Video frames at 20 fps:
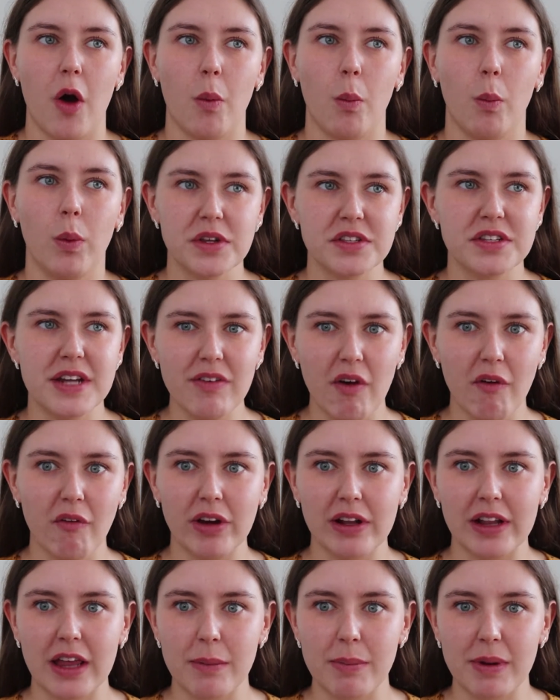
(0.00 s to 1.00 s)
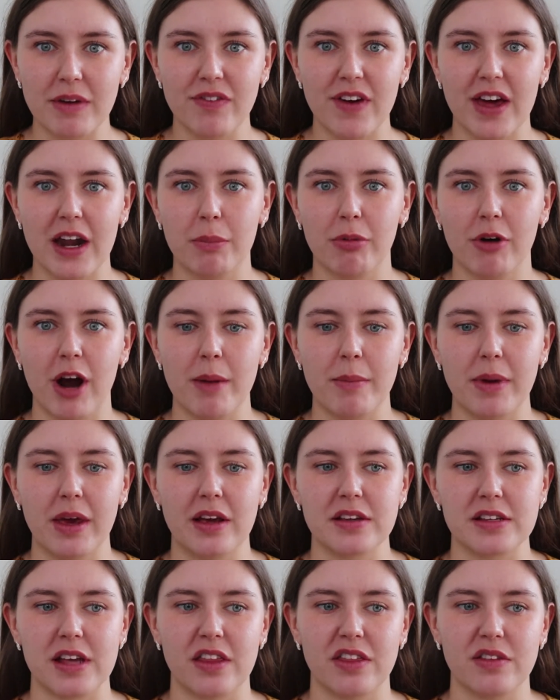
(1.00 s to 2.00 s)
Was never really a big fan of priming
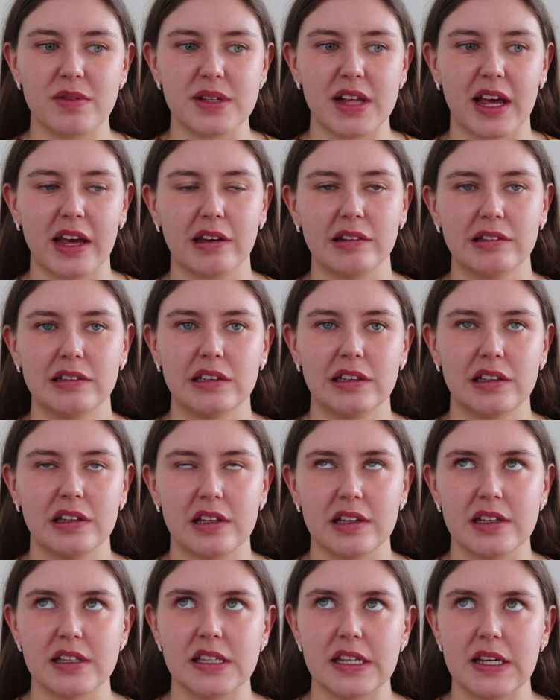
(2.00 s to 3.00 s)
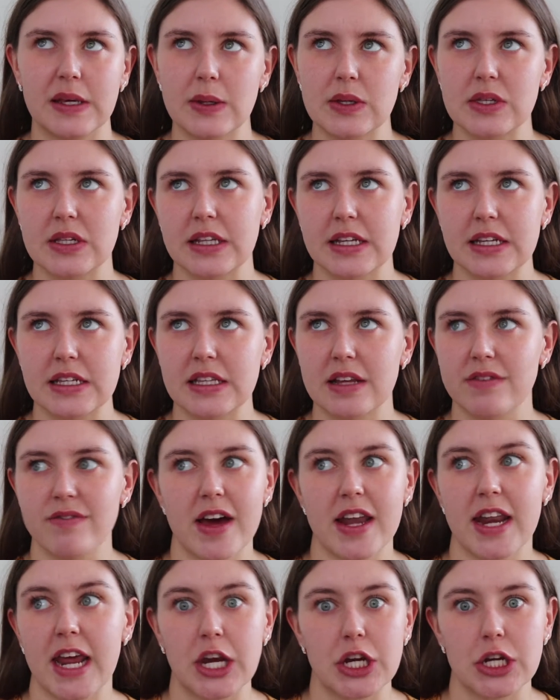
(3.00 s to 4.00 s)
because I was like, it's useless, the
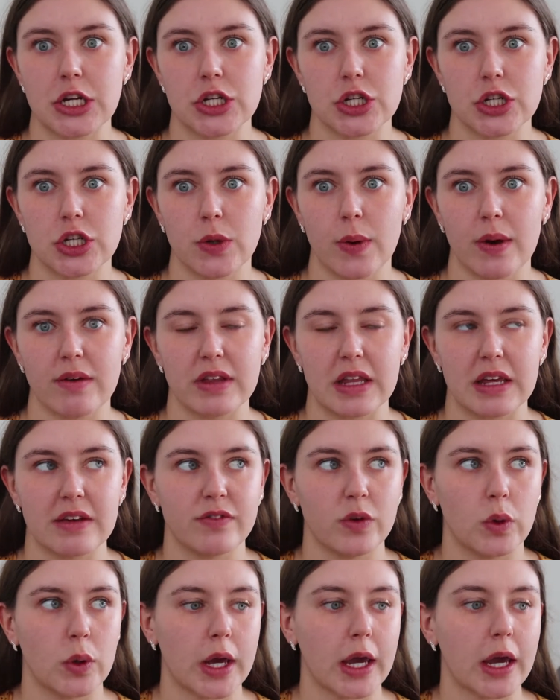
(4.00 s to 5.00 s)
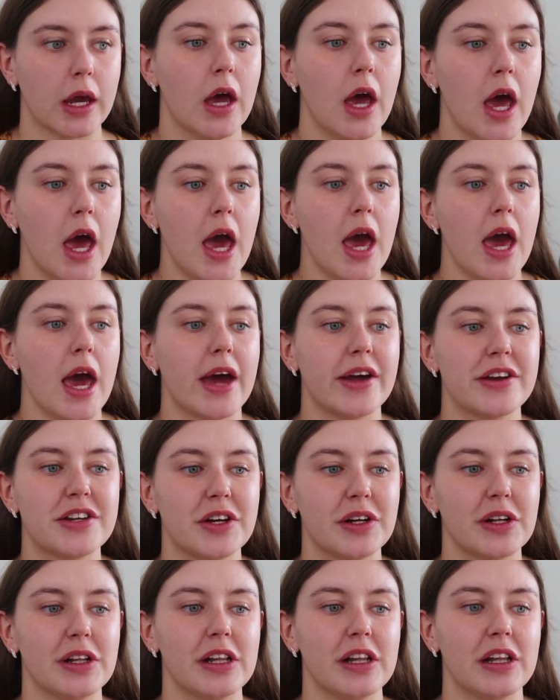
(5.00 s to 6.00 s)
foundation should do everything for you,
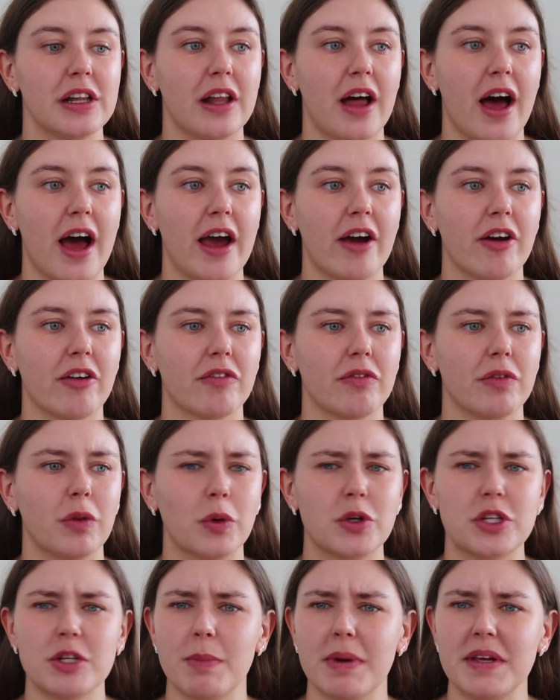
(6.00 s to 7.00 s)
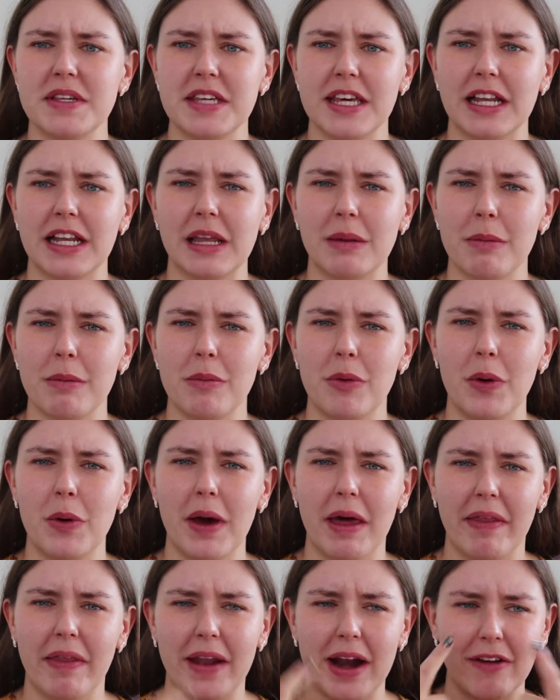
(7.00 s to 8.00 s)
until I looked at my skin a little bit more
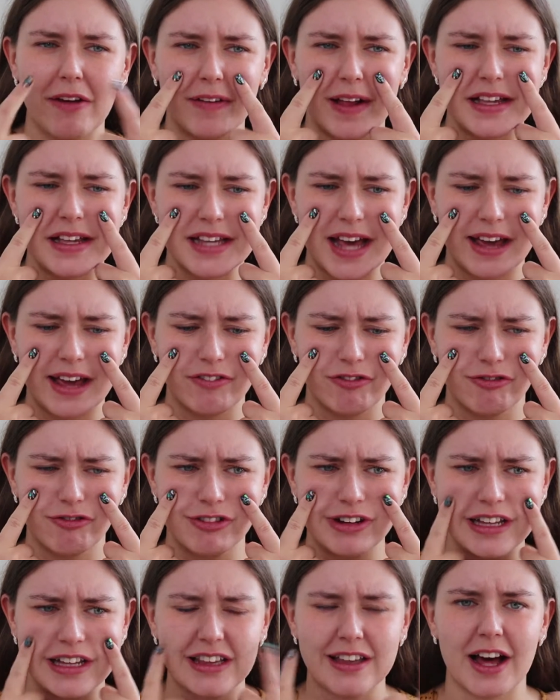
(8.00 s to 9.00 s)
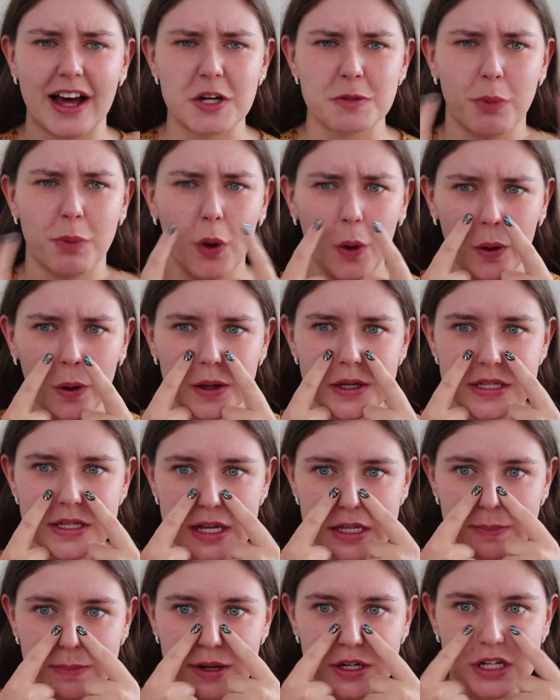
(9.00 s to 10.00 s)
and then I realized I had really large pores,
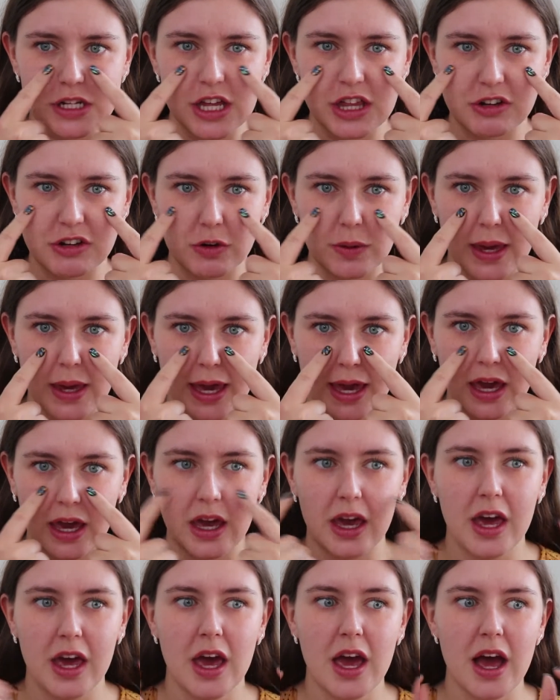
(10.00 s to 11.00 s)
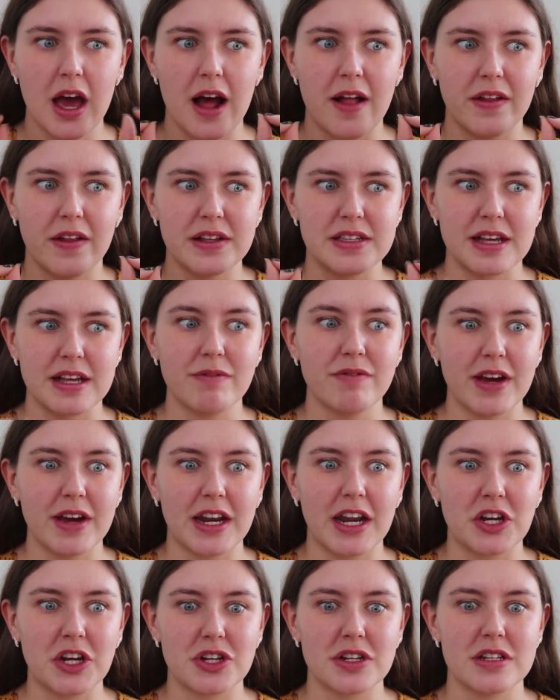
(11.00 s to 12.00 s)
especially through here, and then some
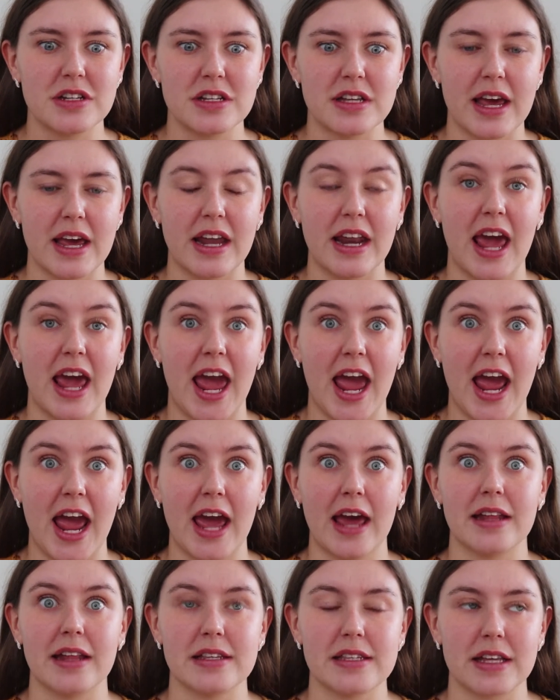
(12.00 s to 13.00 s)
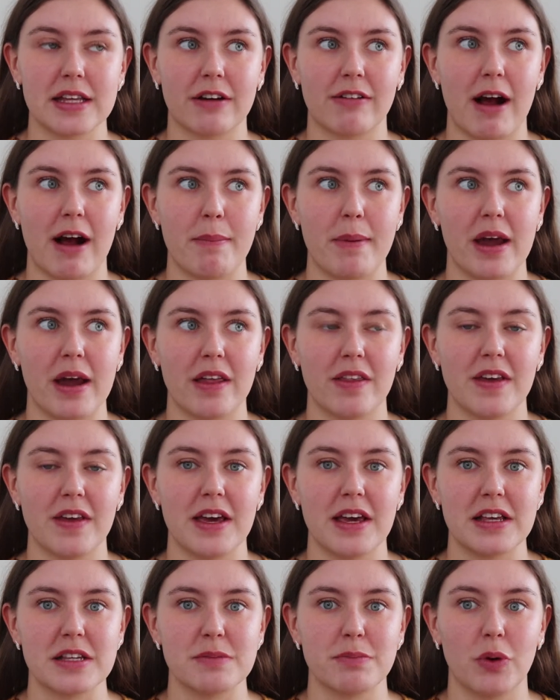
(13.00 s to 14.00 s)
foundations enhance the crap out of
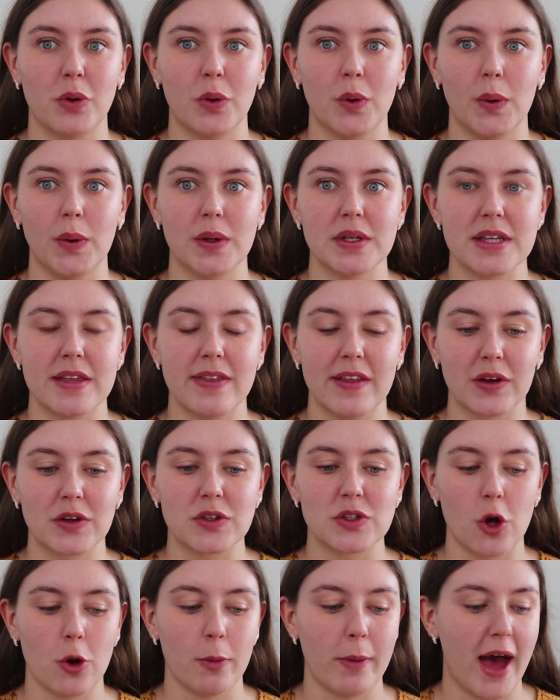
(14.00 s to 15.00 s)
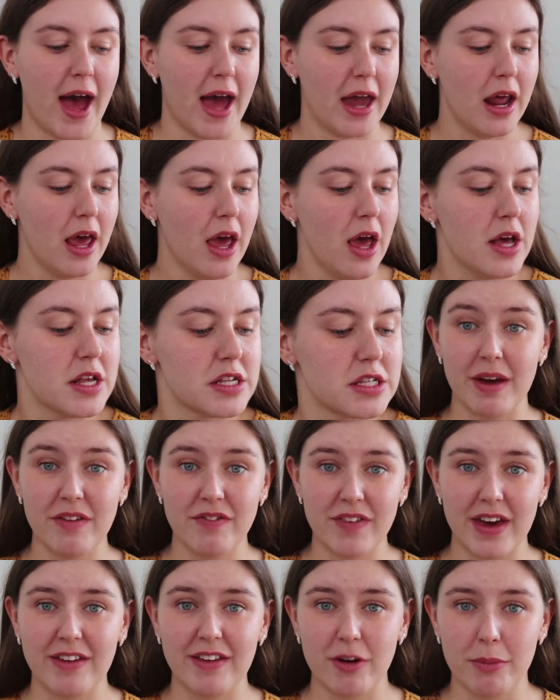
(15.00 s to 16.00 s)
these pores and look so bad. My
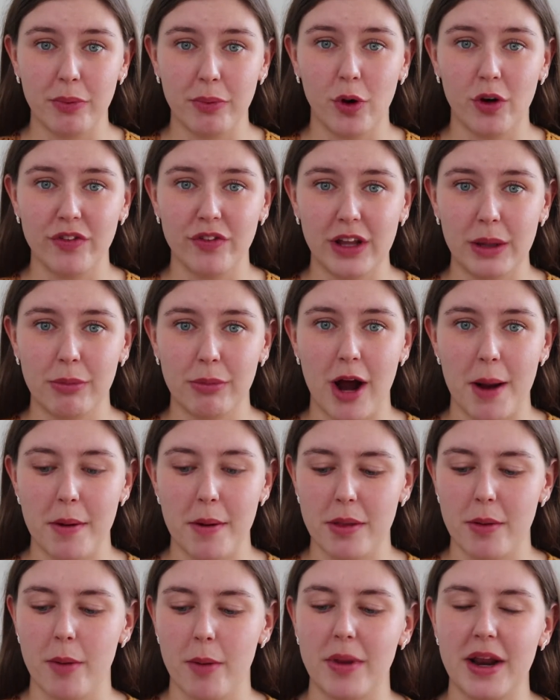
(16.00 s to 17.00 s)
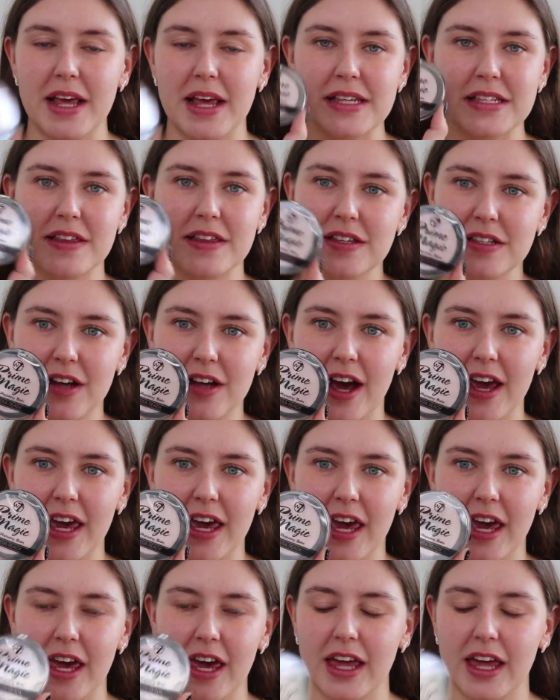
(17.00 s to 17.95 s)
favorite pore filling primer at the moment is this guy here.